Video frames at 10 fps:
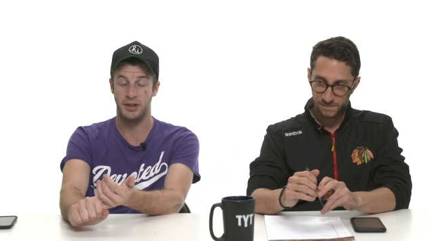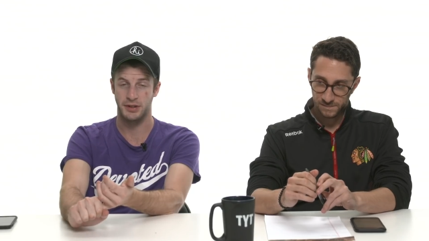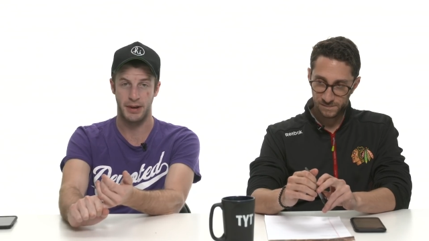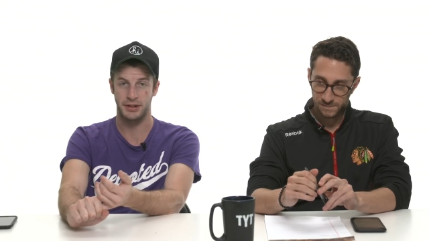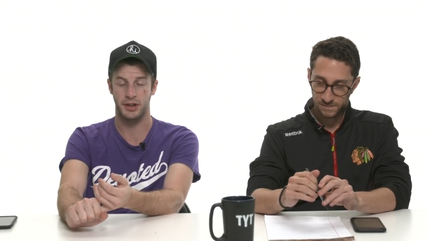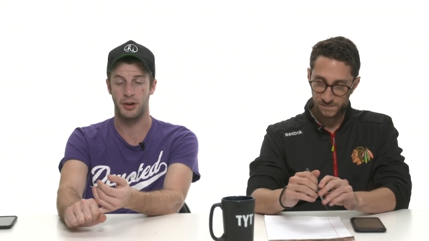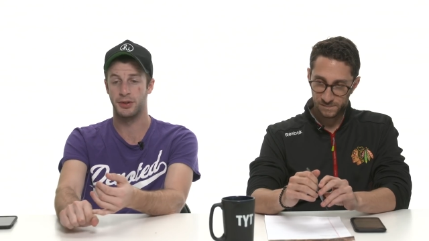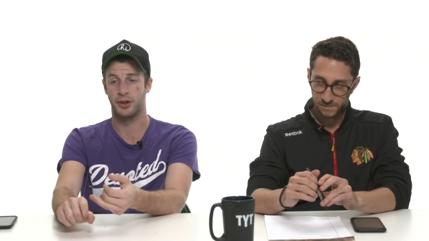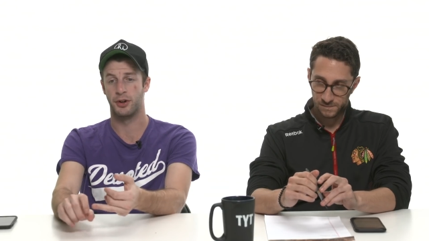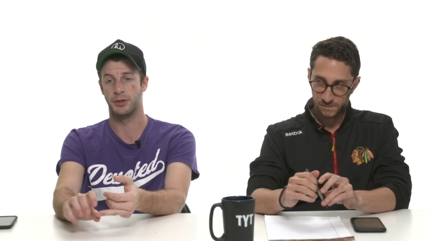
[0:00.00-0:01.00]
Speaker 1: He's about to go
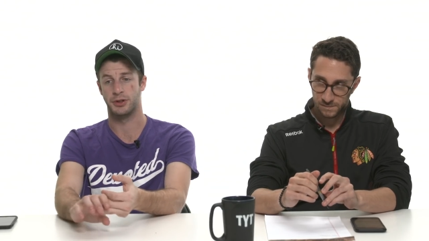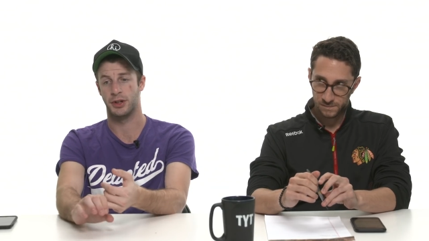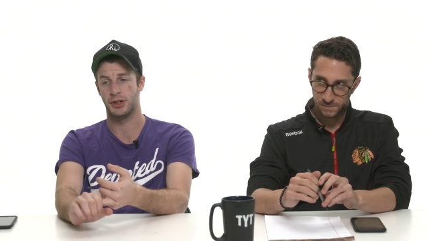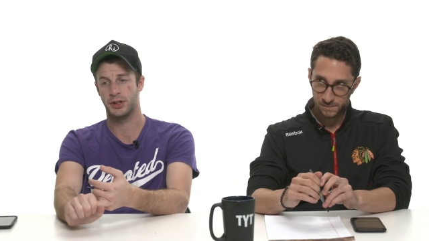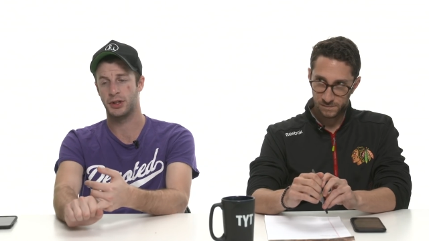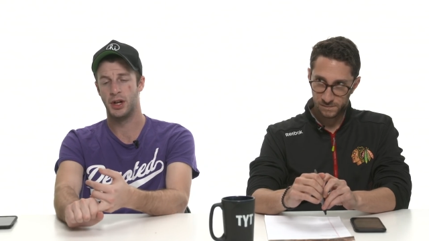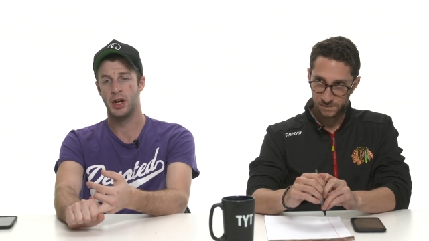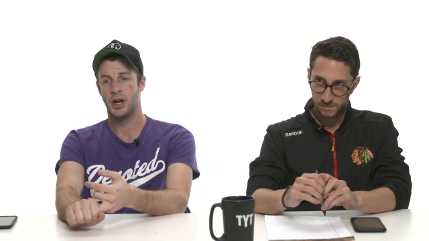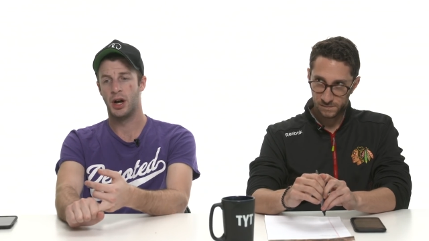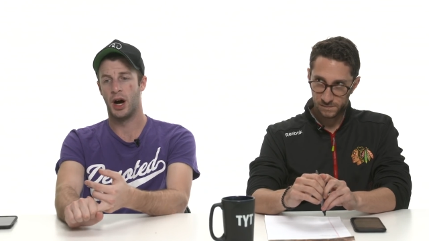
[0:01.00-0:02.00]
into arbitration.
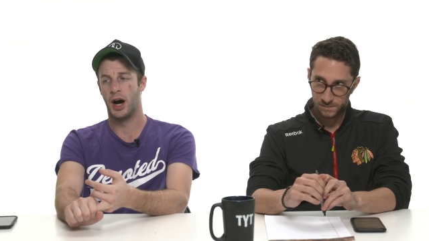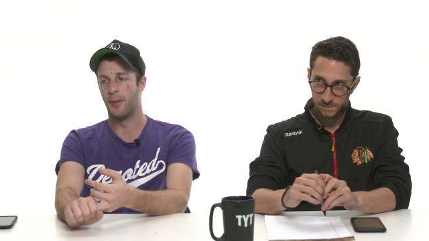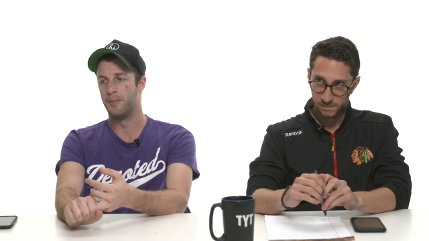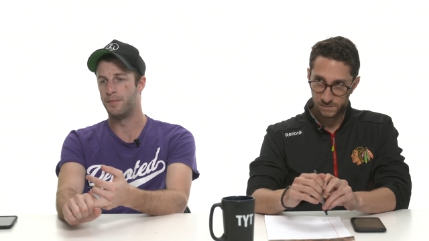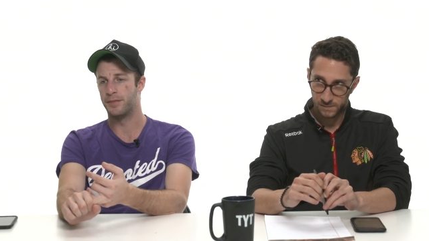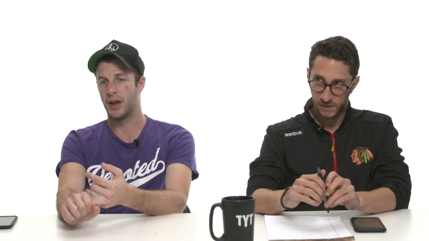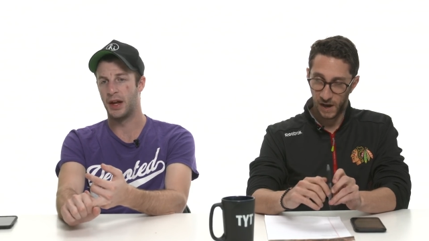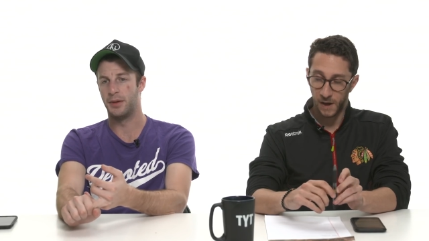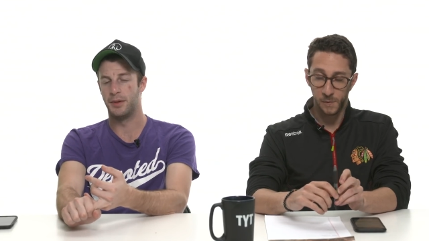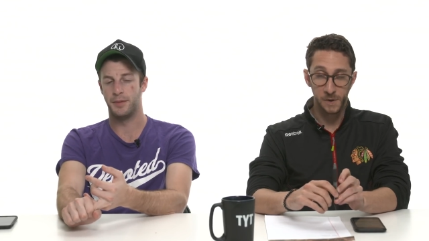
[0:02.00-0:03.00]
Um,
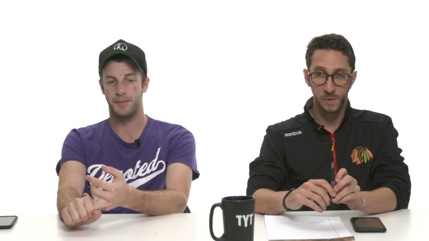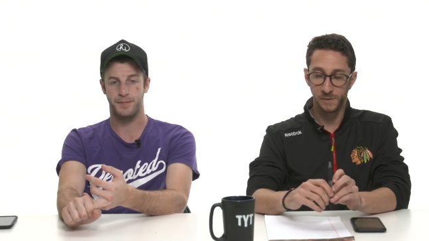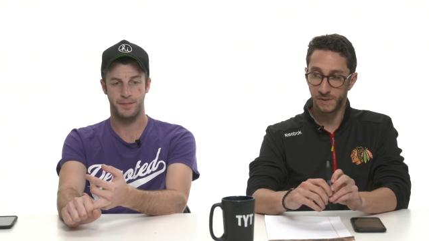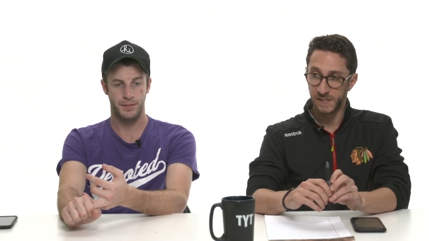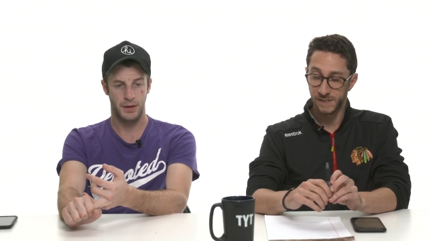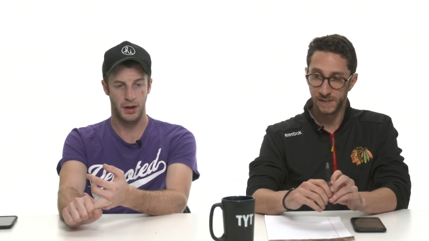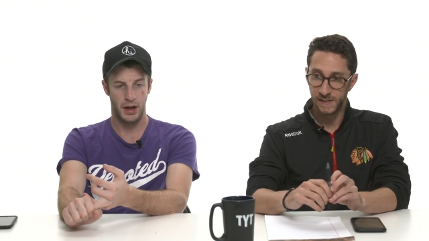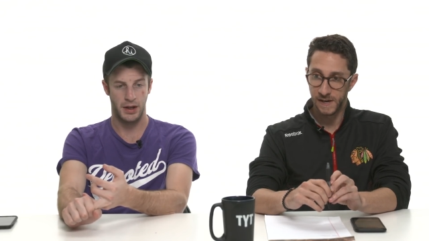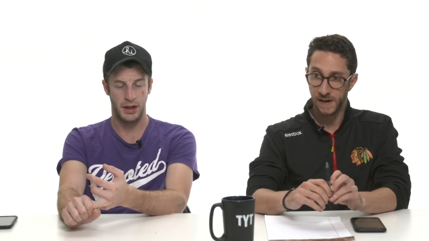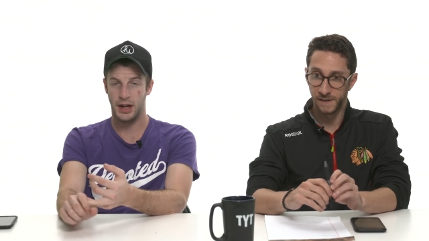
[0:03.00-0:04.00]
Speaker 2: God, what a postseason he
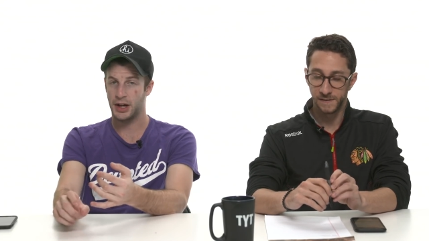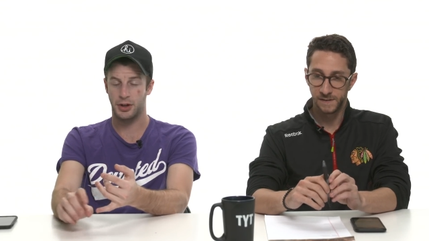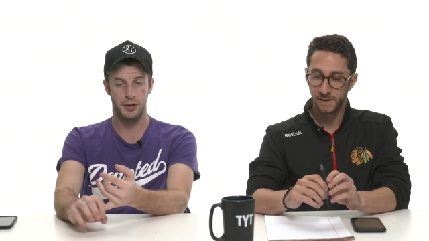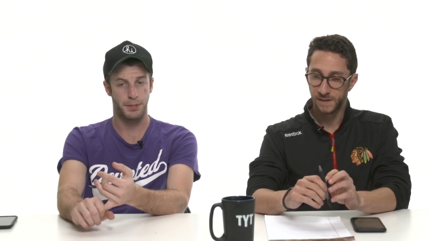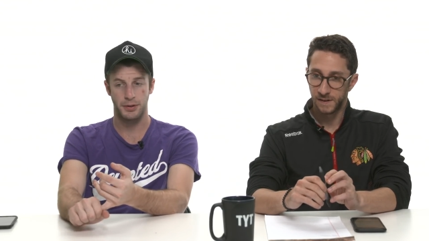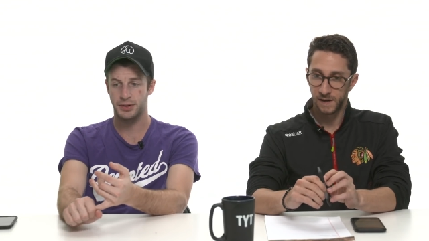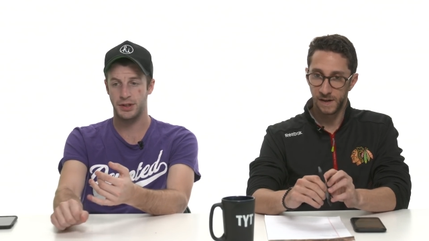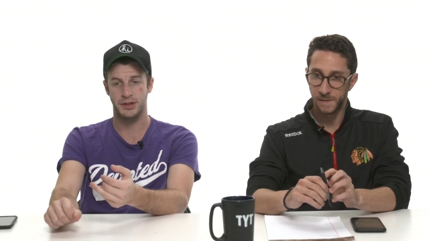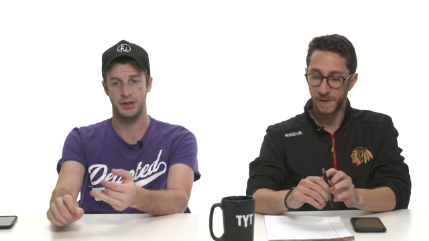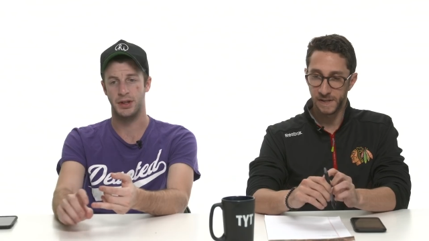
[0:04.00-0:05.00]
had! He had a
Speaker 1: good postseason.
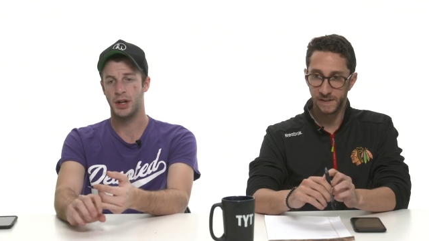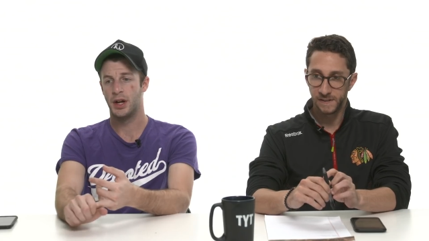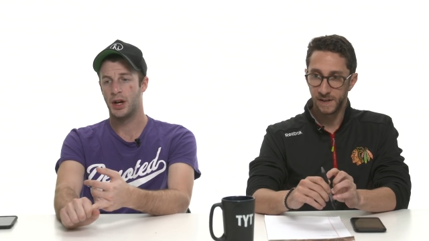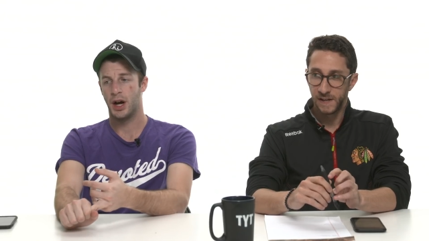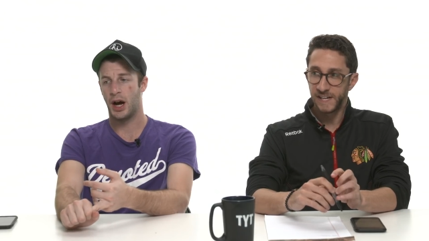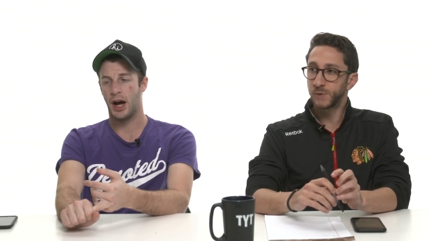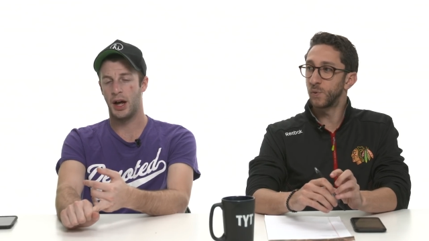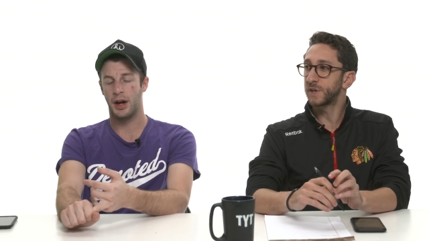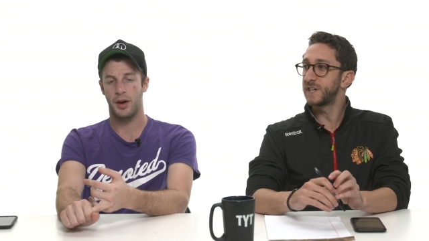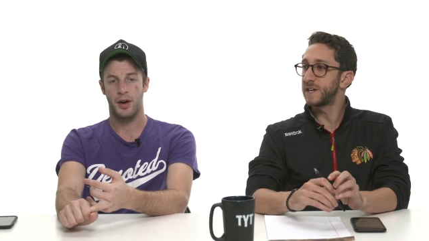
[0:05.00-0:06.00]
I mean, his uh,
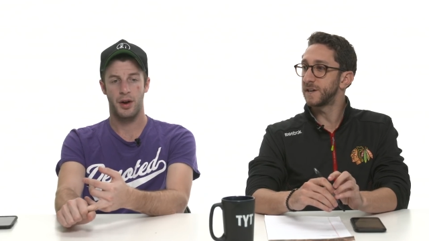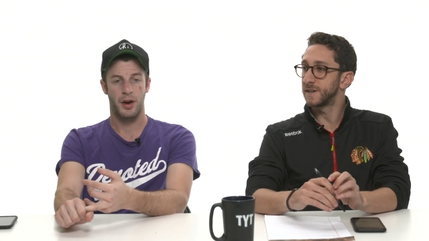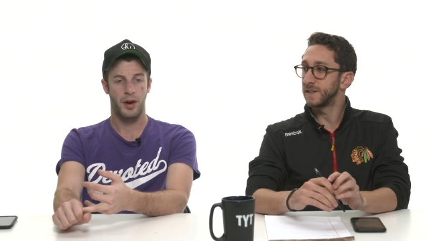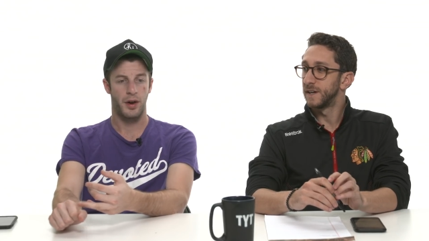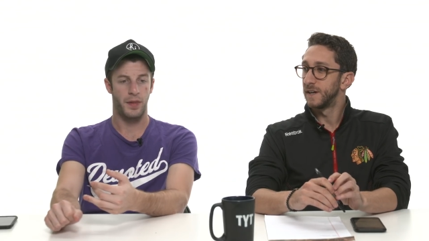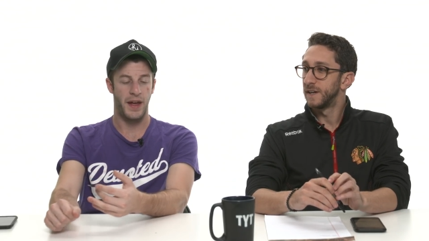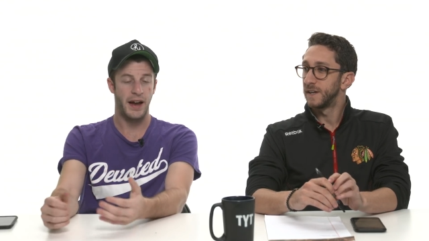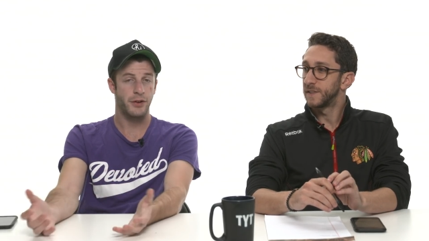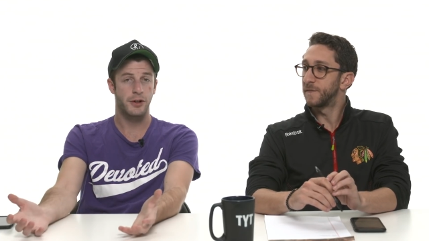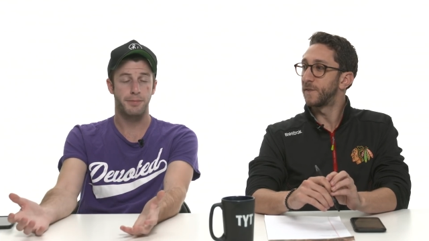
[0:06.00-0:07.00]
rookie year. They
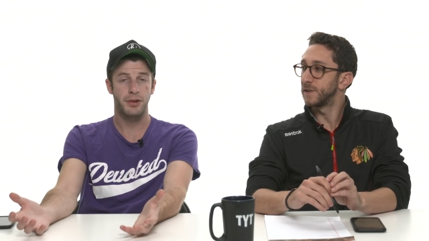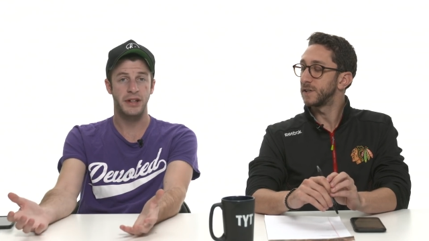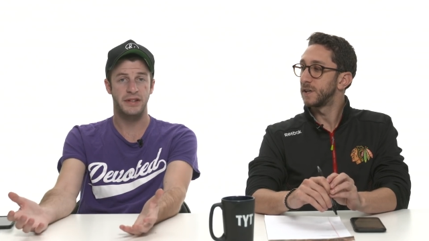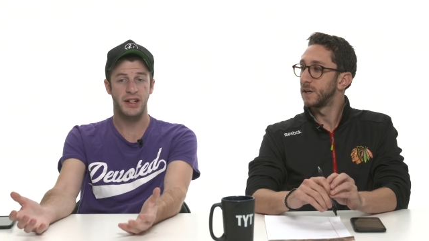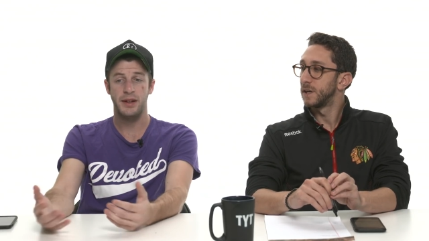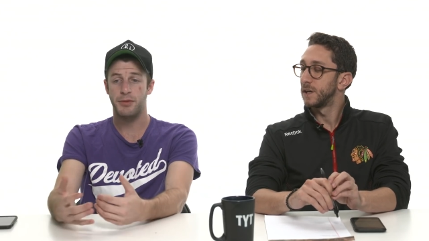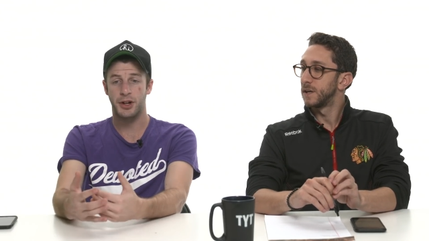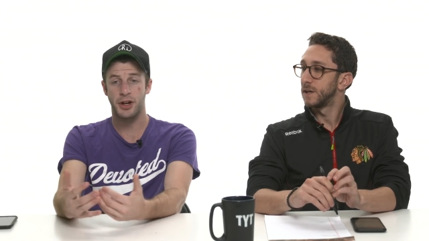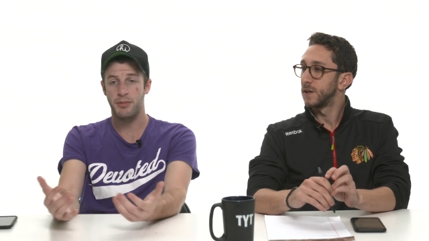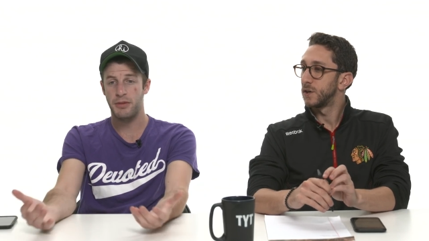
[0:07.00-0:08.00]
have a the complete team. They're
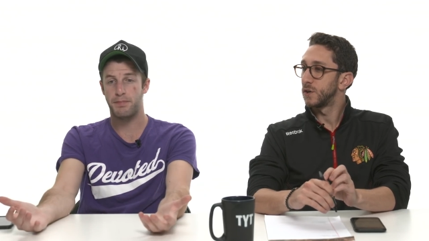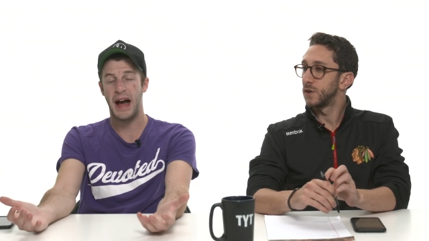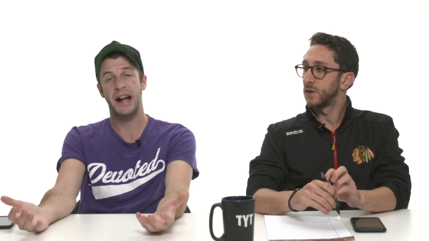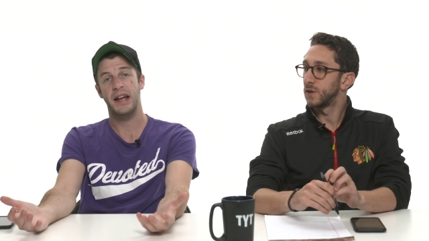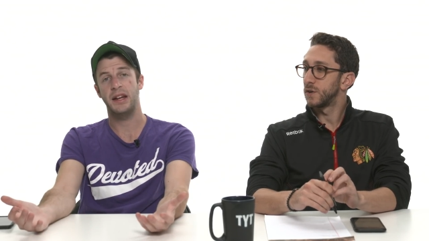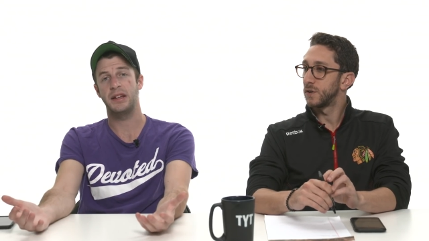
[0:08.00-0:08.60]
going to be back in